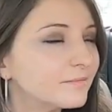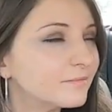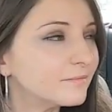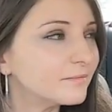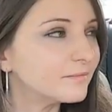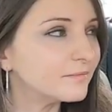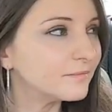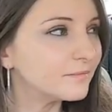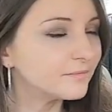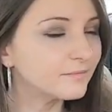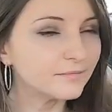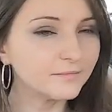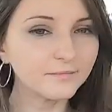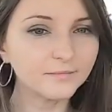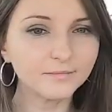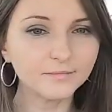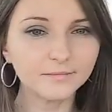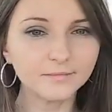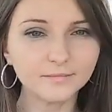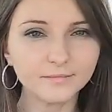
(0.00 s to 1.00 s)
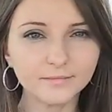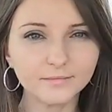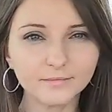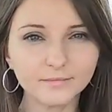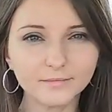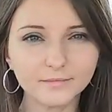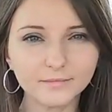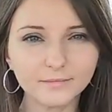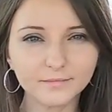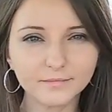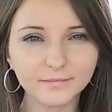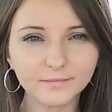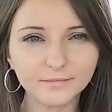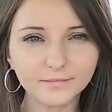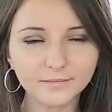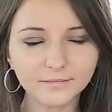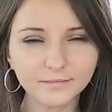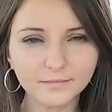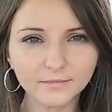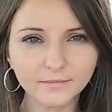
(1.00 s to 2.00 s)

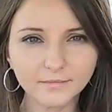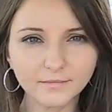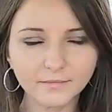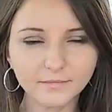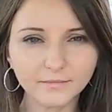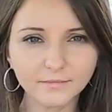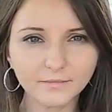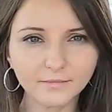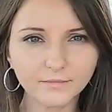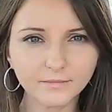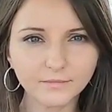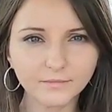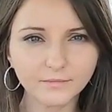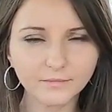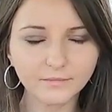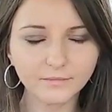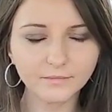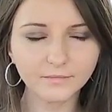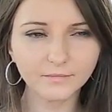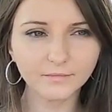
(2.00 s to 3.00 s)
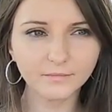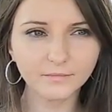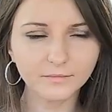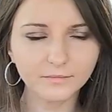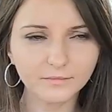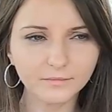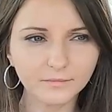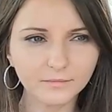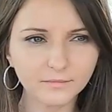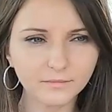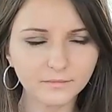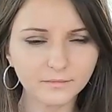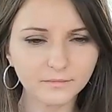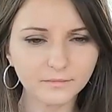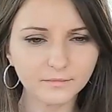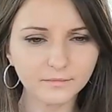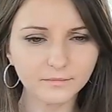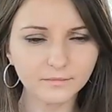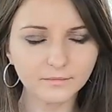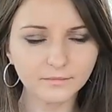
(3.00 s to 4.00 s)

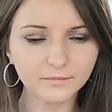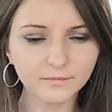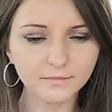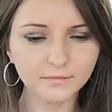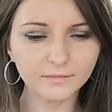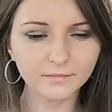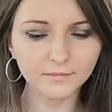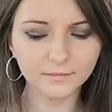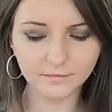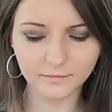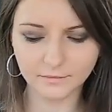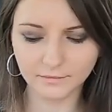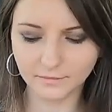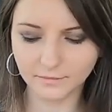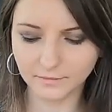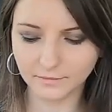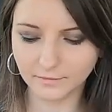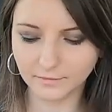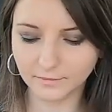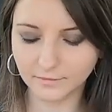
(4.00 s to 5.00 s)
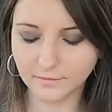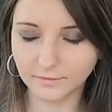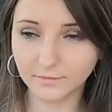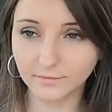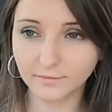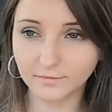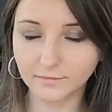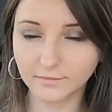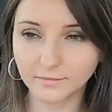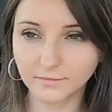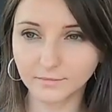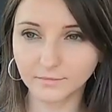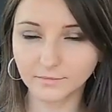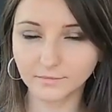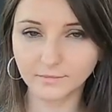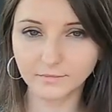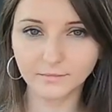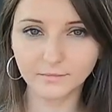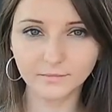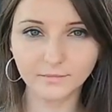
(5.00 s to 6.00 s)

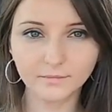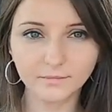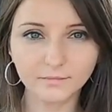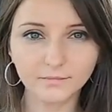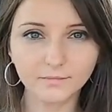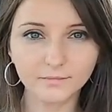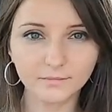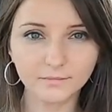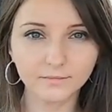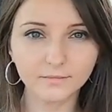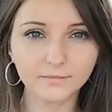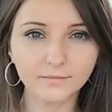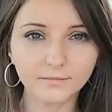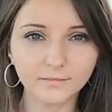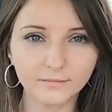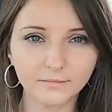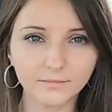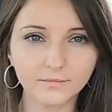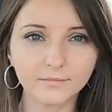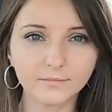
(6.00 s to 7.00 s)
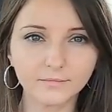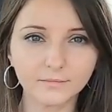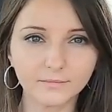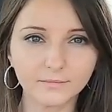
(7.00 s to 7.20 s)
(silent)